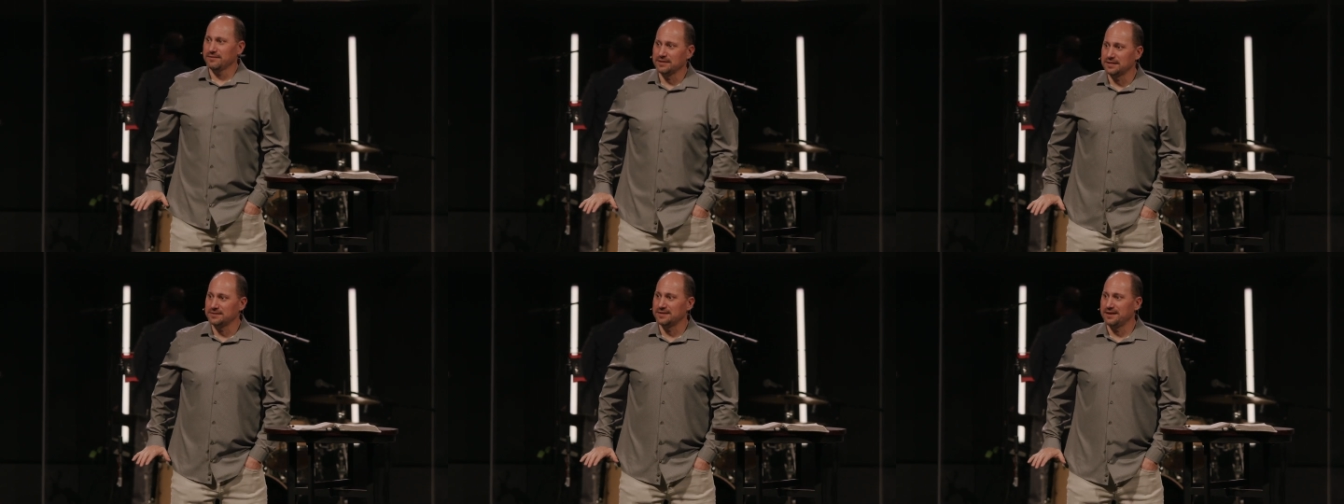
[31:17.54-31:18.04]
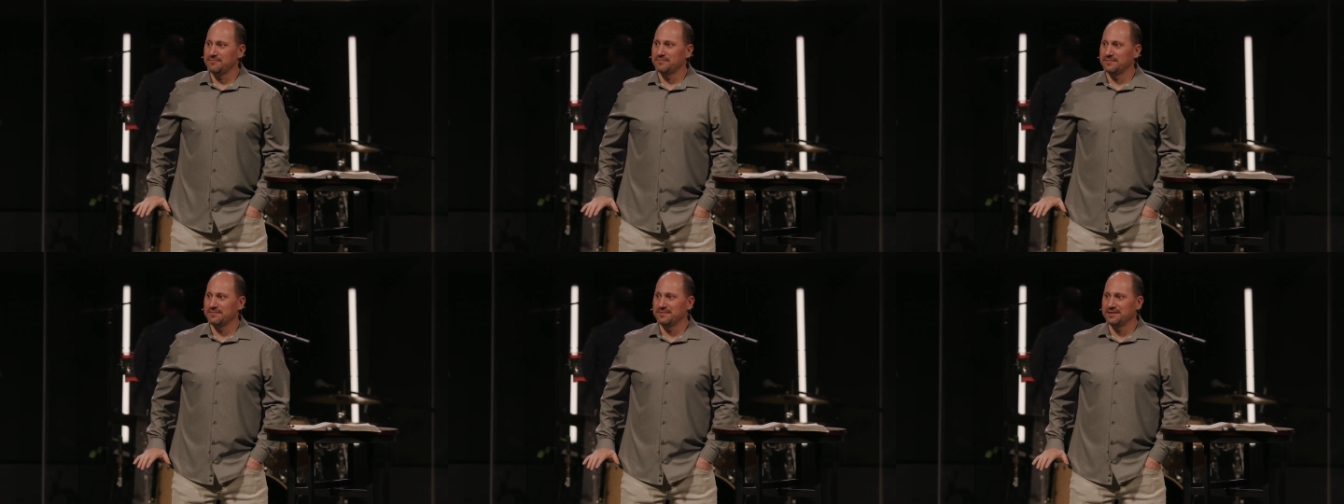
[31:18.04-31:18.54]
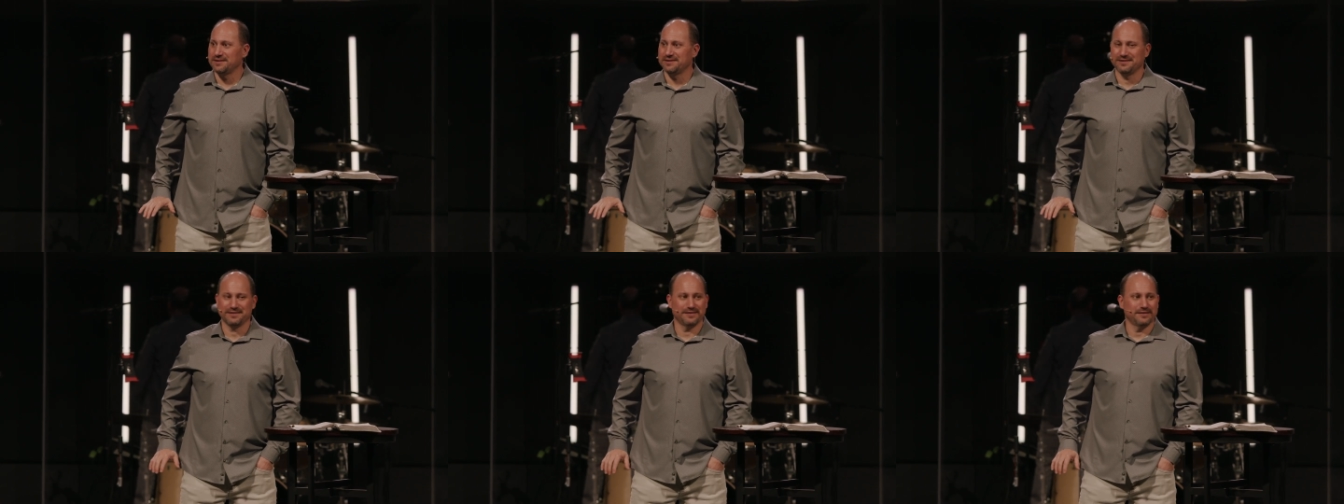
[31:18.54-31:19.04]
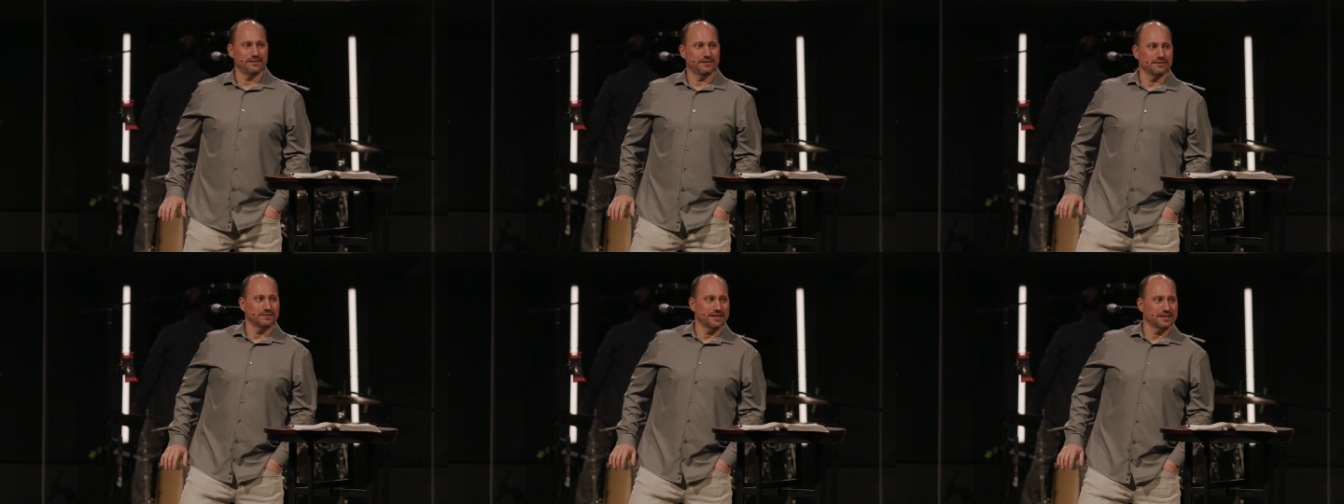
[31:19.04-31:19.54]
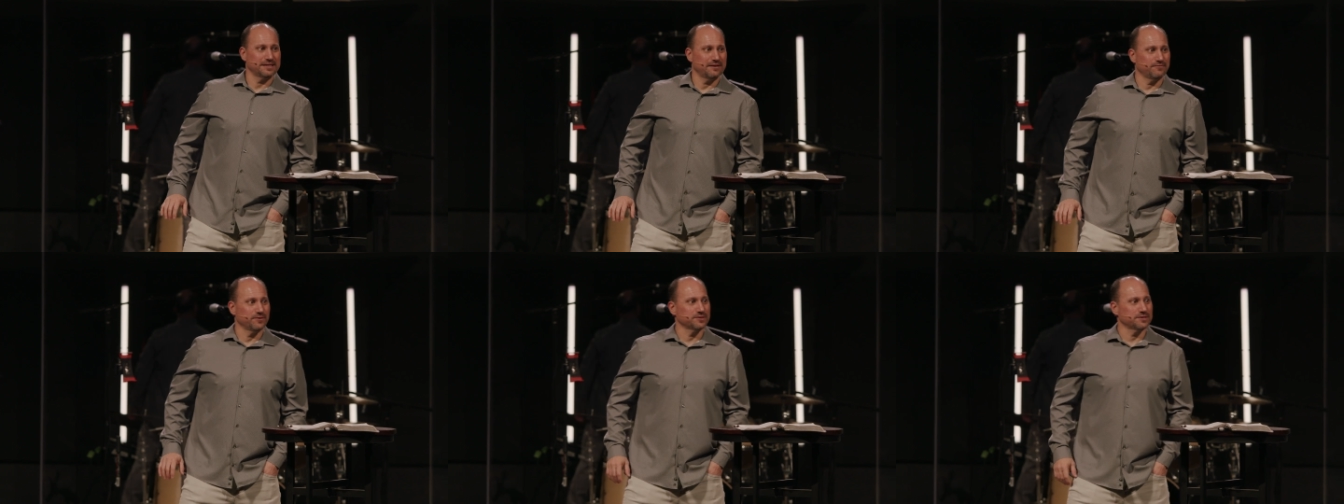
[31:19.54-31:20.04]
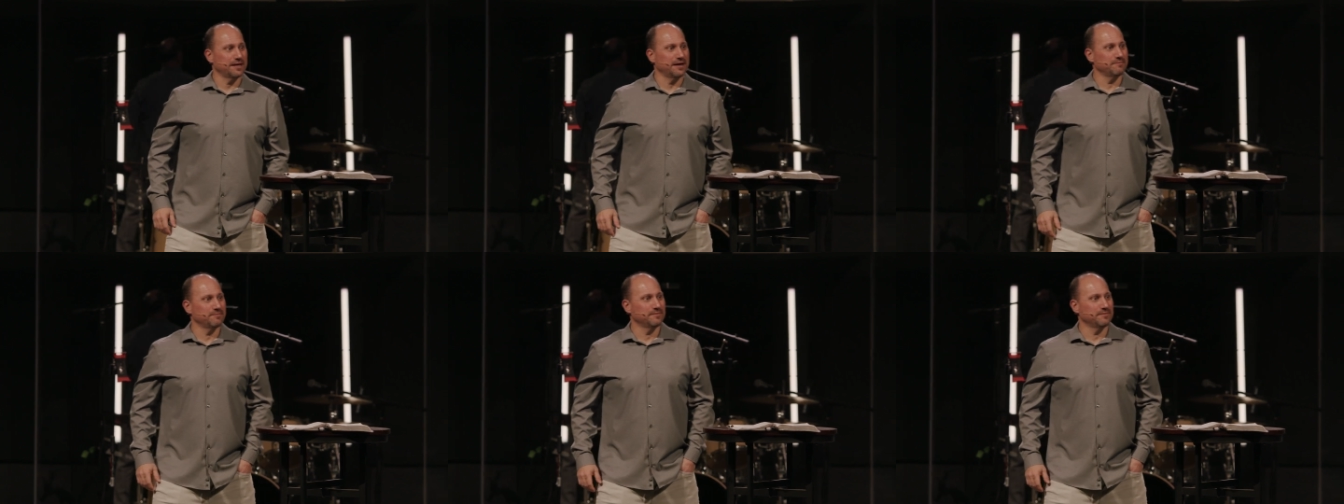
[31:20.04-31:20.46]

gets up, takes that first step,